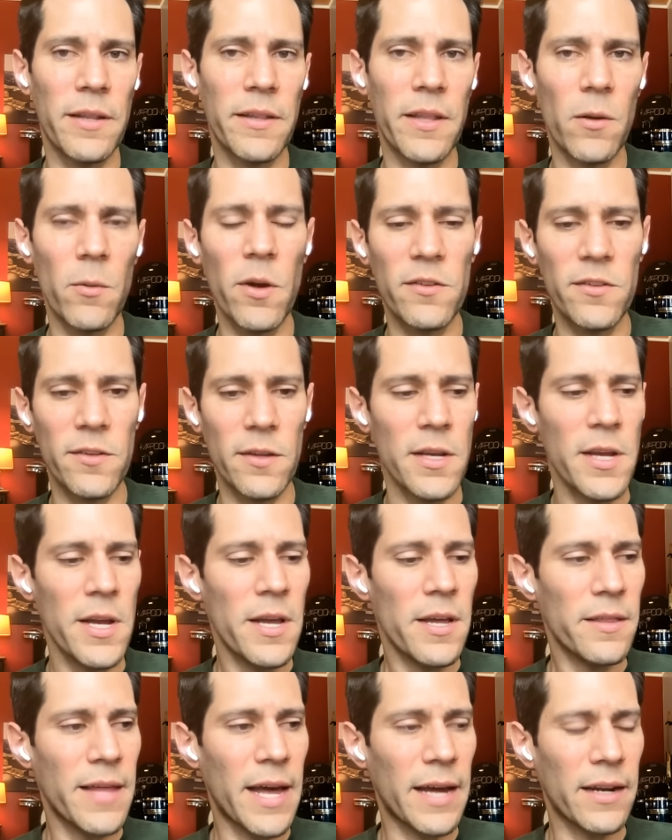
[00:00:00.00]
And there was
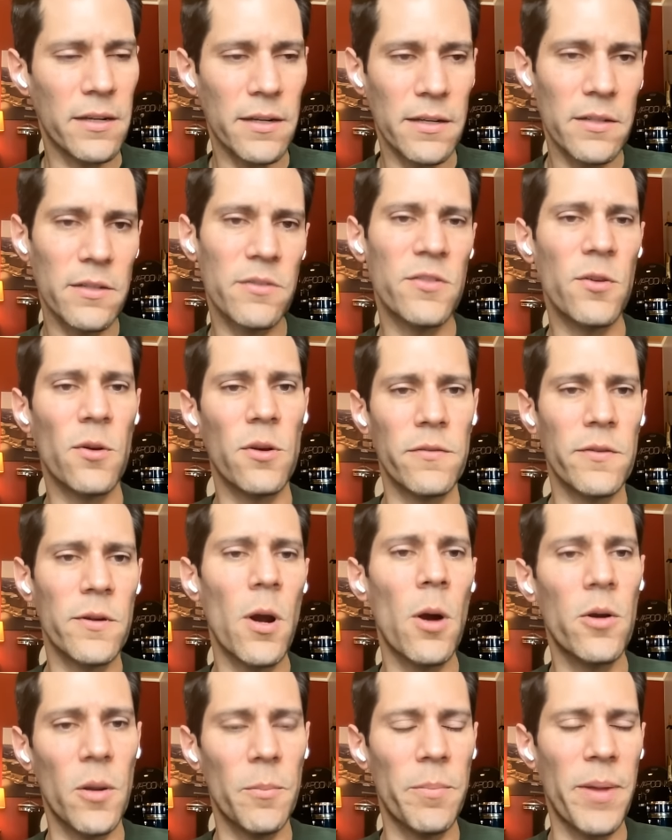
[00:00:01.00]
that sort of
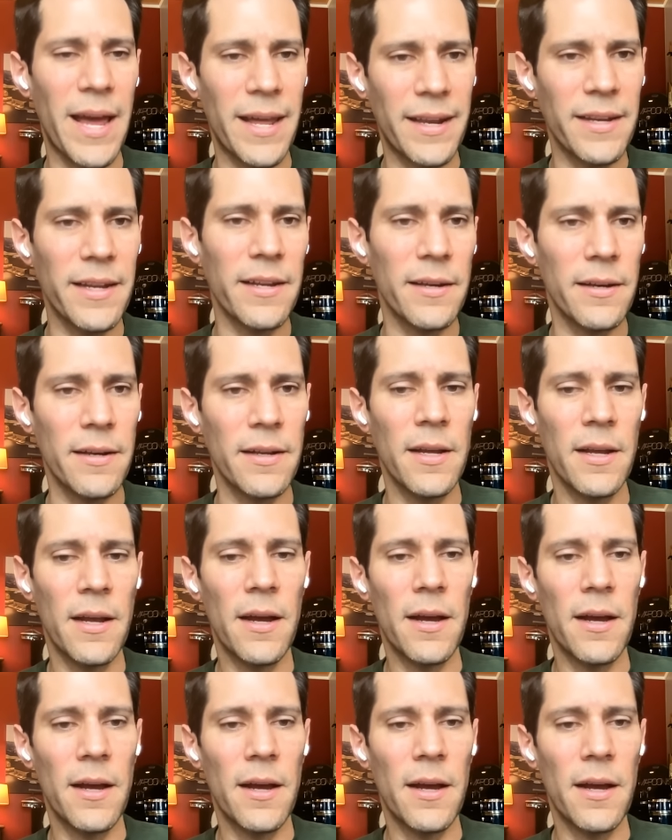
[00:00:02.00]
codependent